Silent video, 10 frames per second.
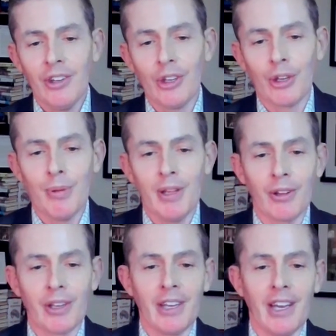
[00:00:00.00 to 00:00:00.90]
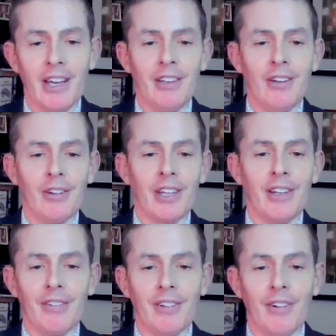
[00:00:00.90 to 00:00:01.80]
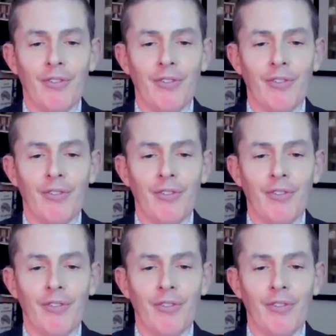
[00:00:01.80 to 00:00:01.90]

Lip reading: you could be looking at, getting,